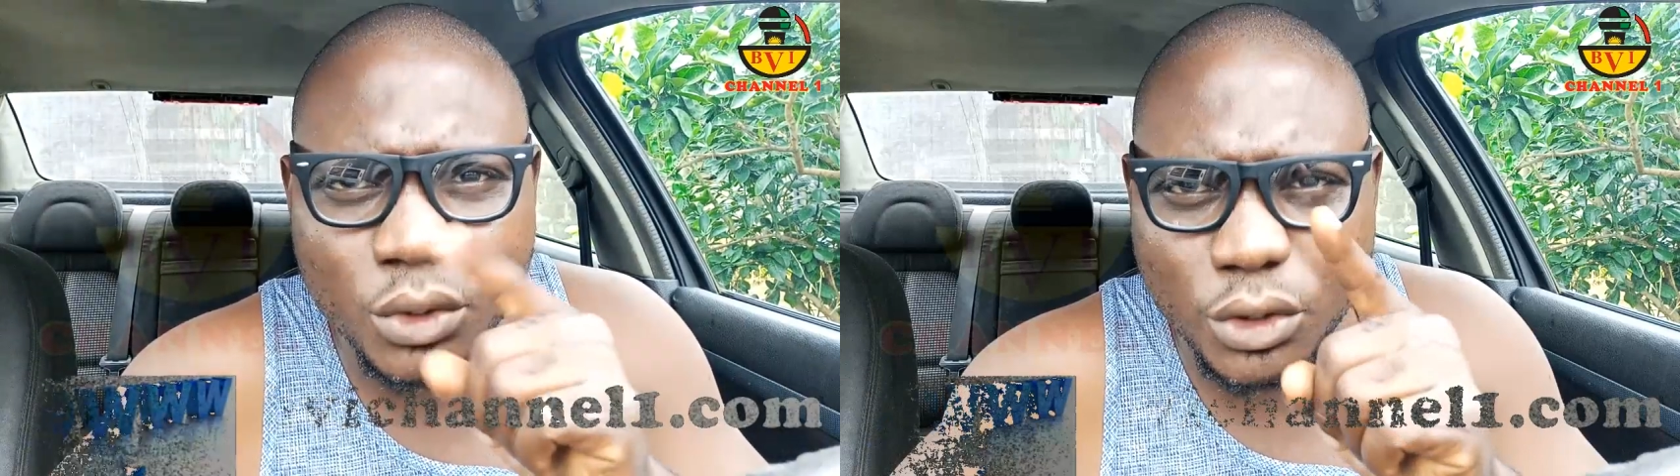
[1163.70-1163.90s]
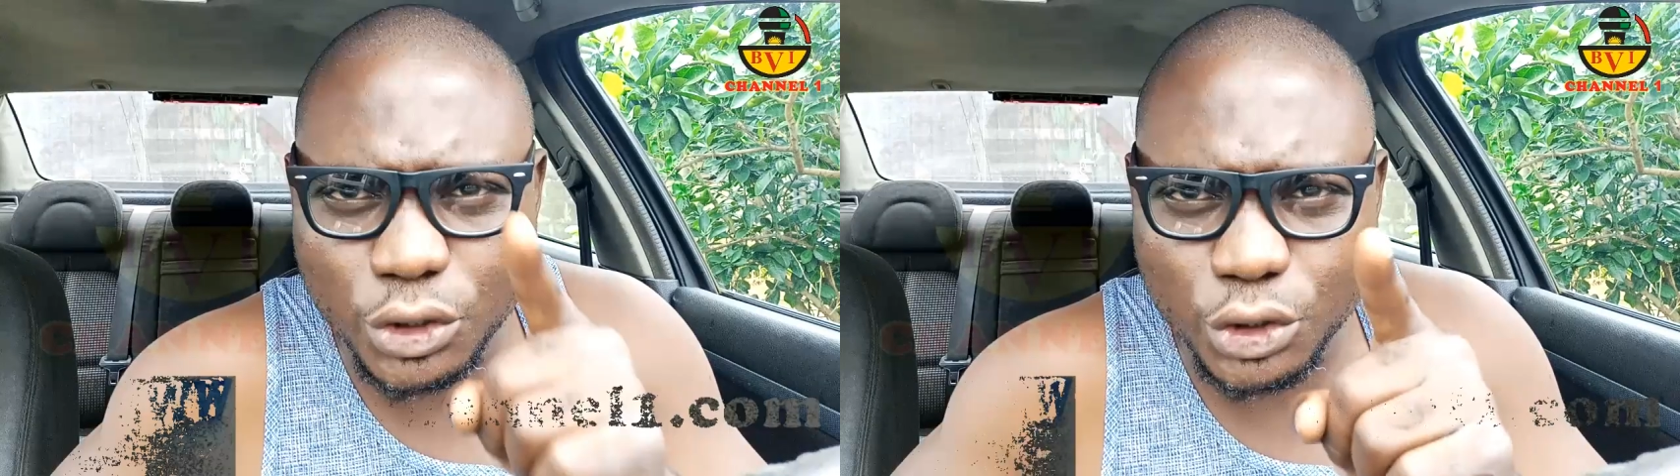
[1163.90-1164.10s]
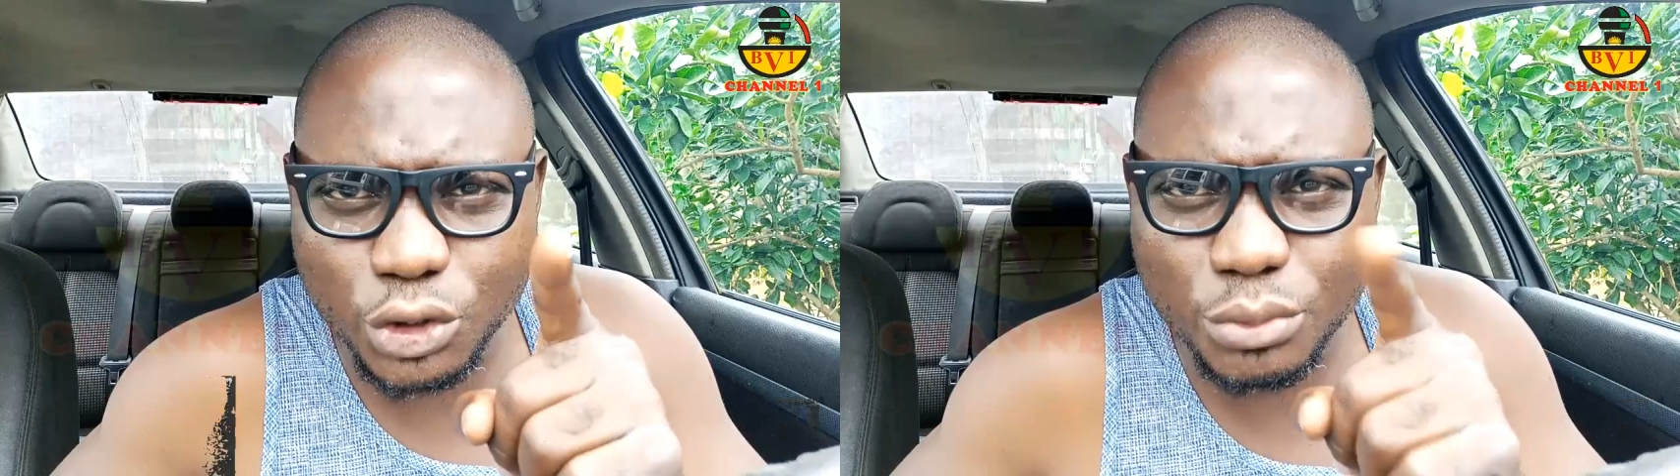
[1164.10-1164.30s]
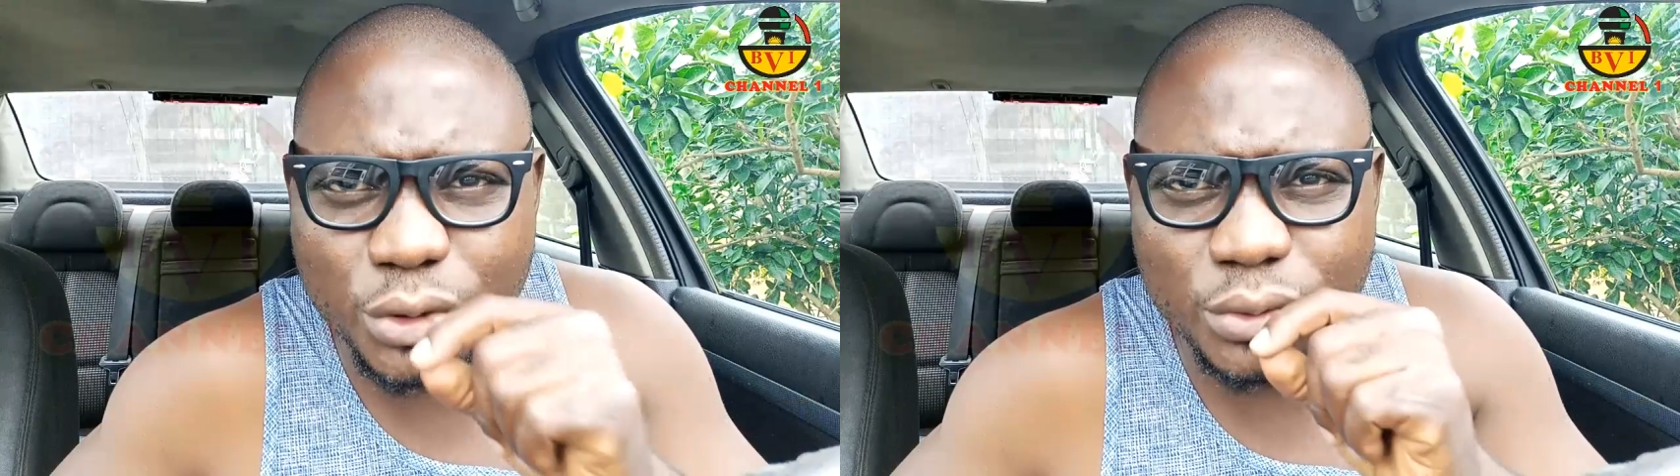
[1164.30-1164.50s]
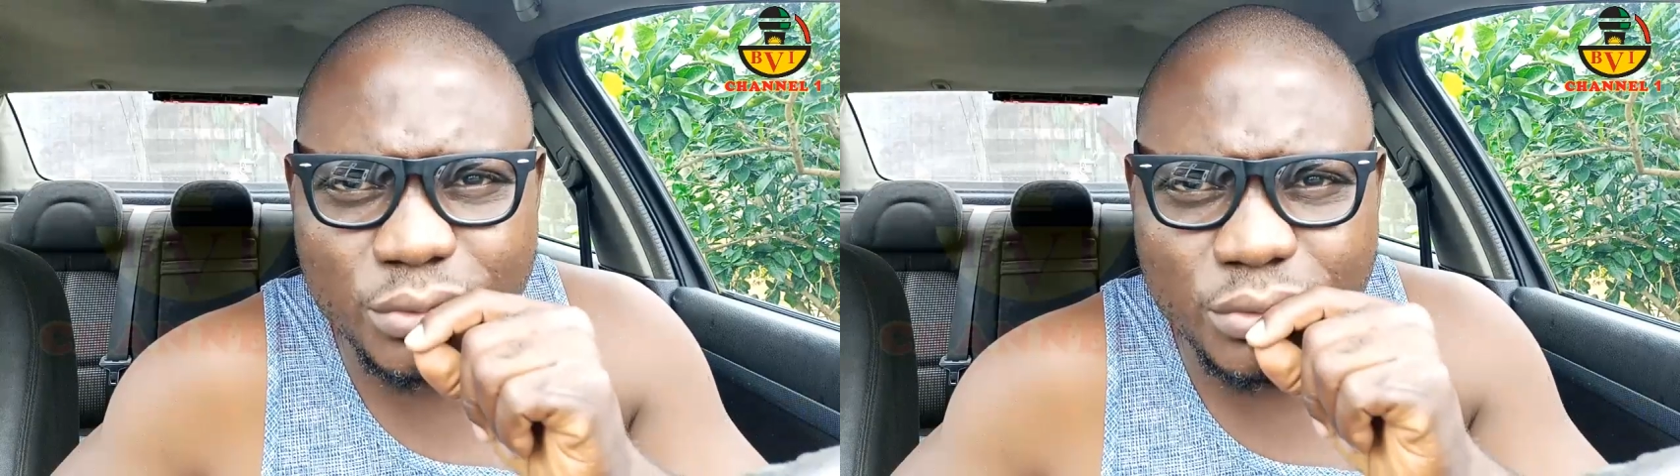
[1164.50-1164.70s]
will consume
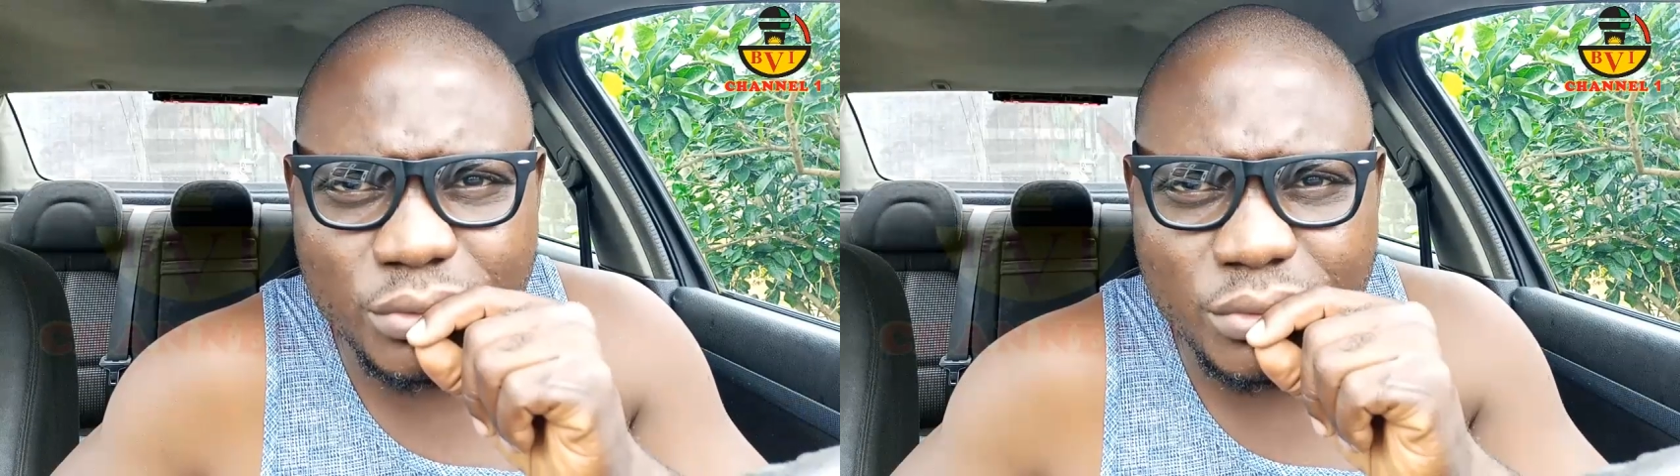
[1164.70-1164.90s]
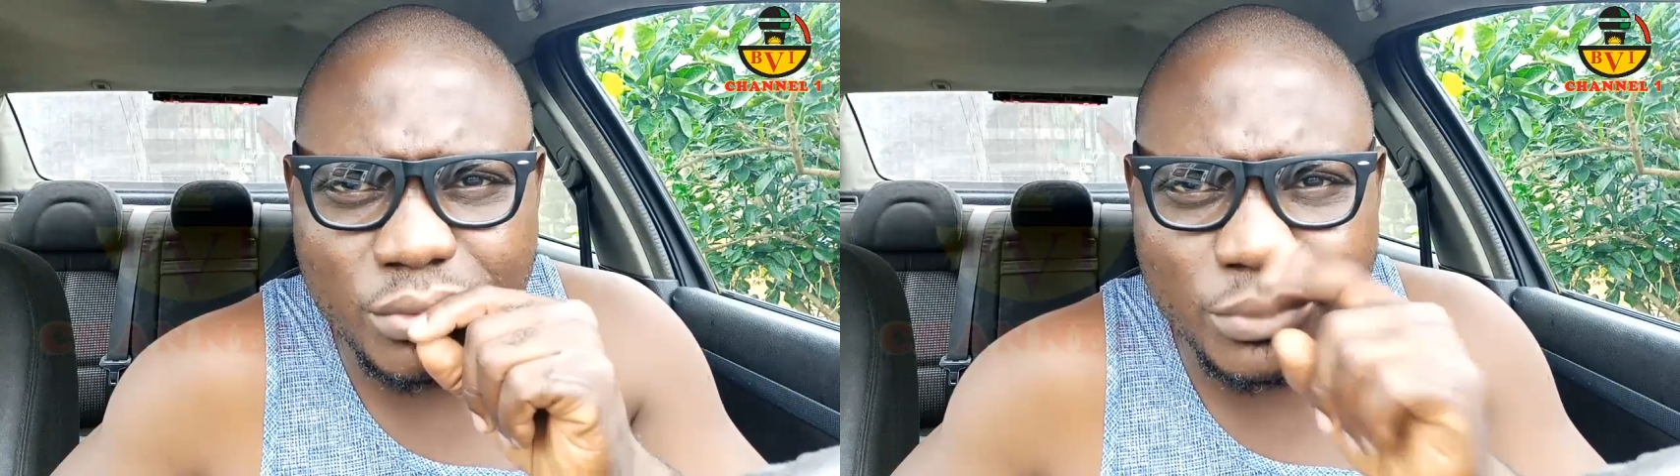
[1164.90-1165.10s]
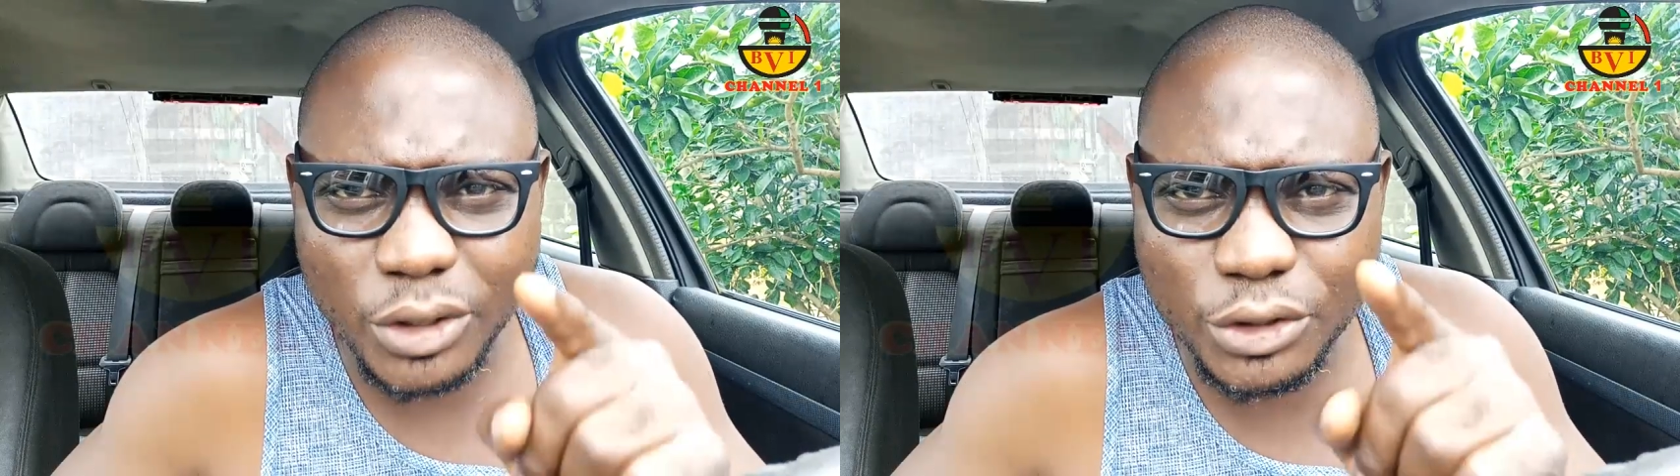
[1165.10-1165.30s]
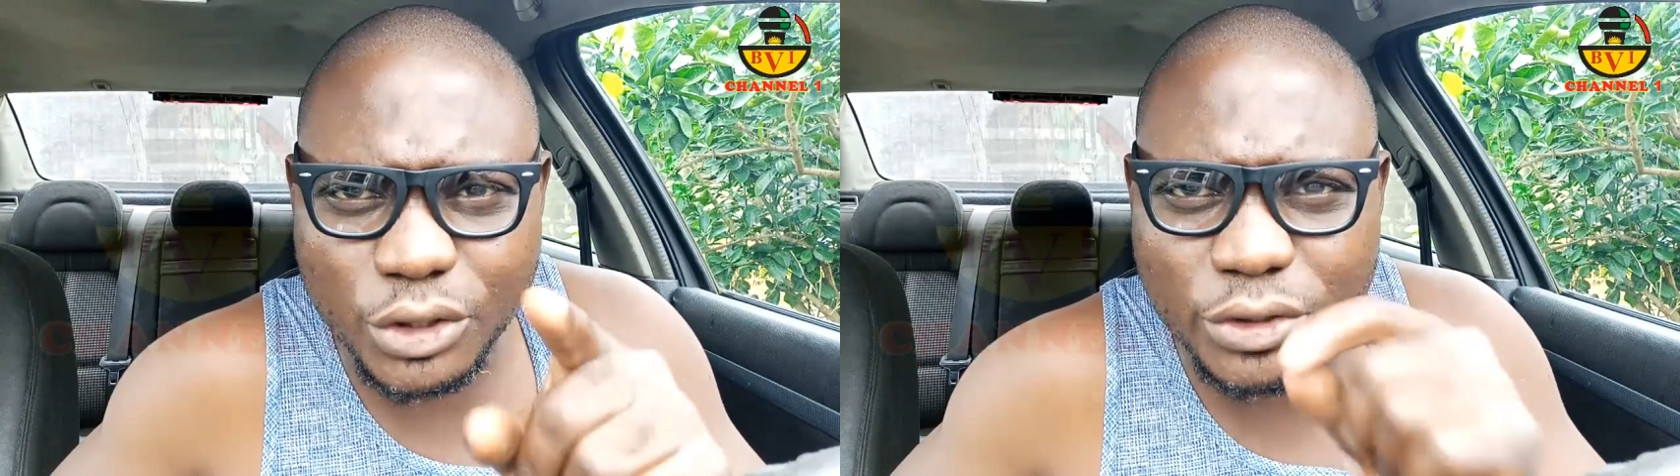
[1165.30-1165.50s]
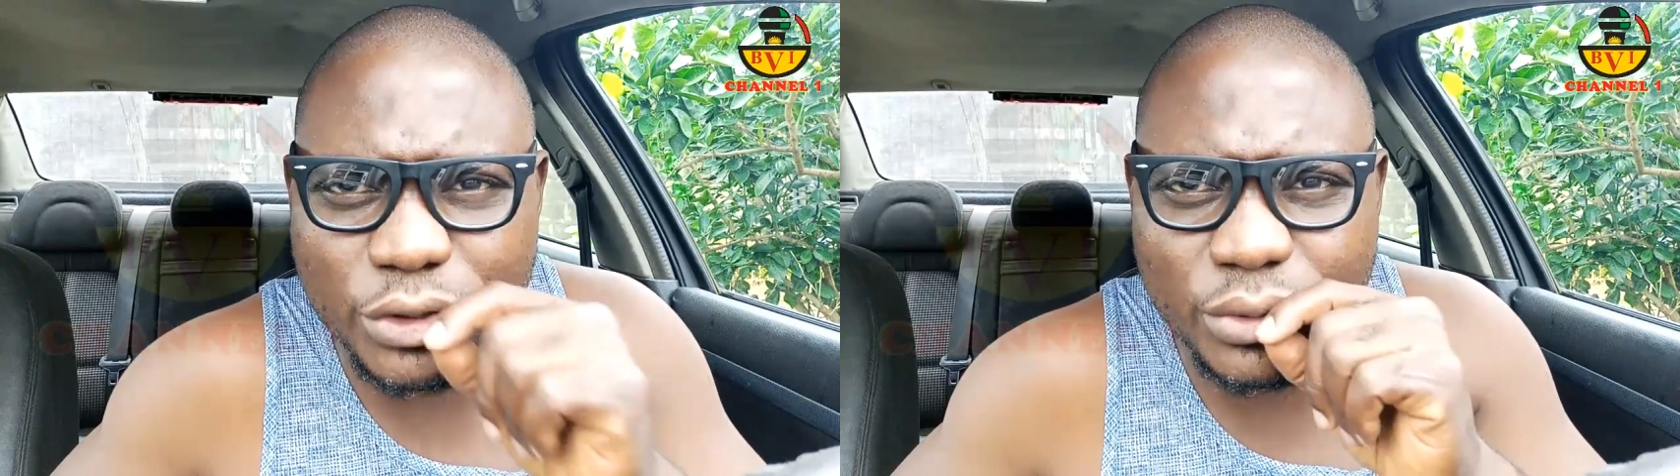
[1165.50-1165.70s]
you, not
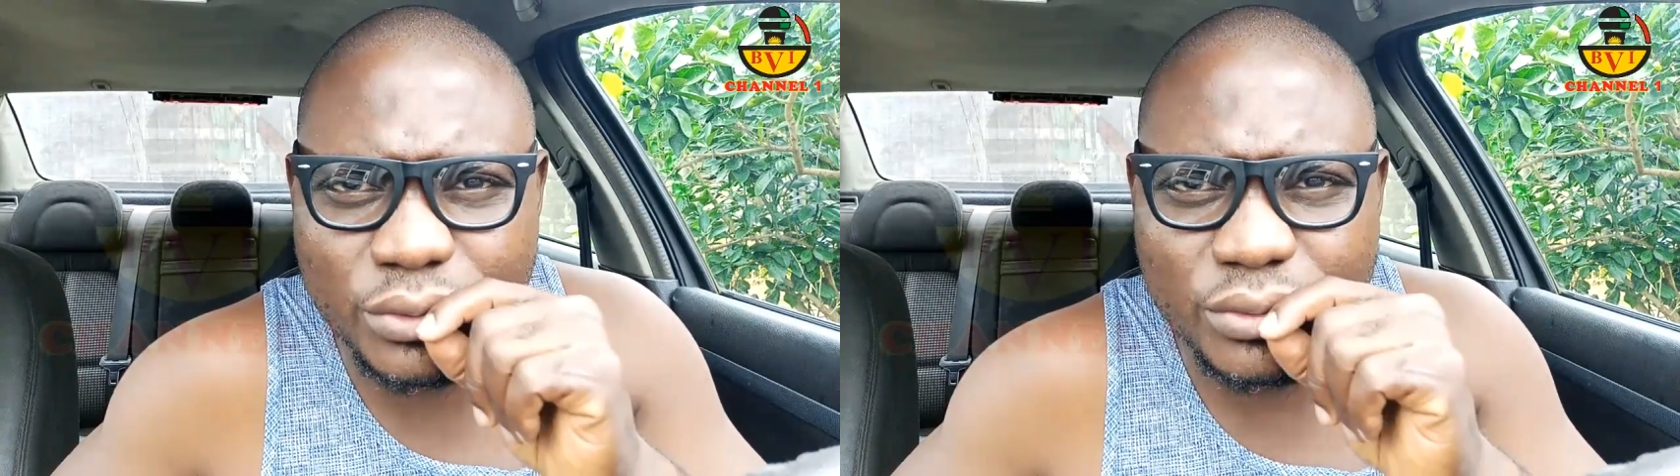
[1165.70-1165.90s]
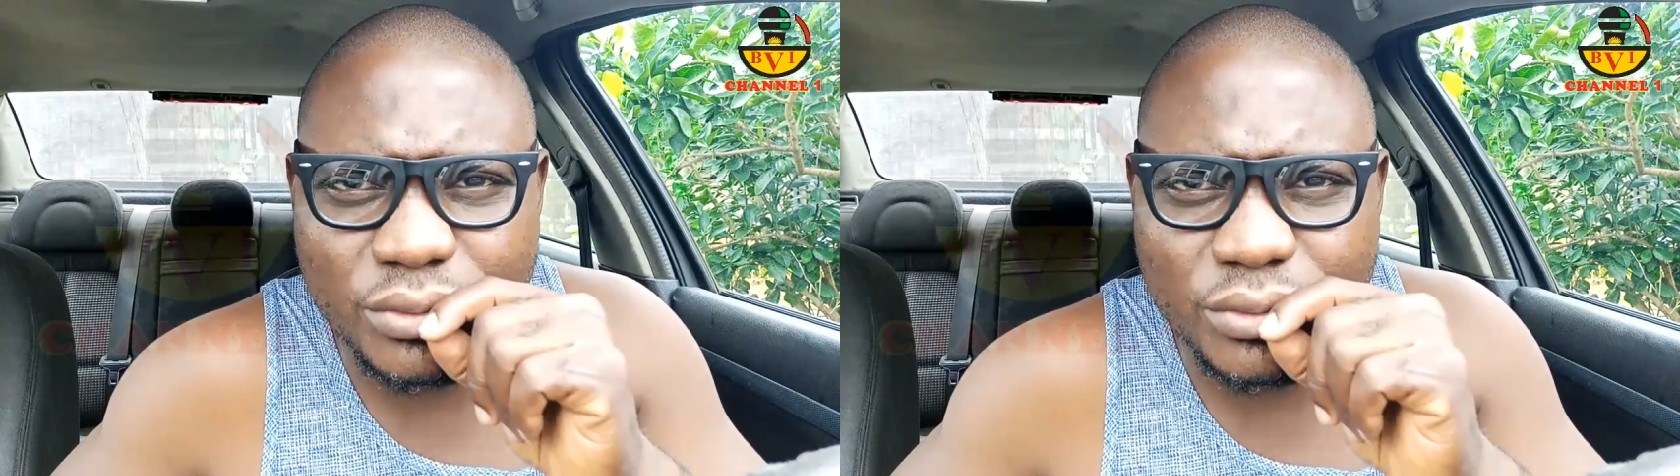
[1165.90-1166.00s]
just you,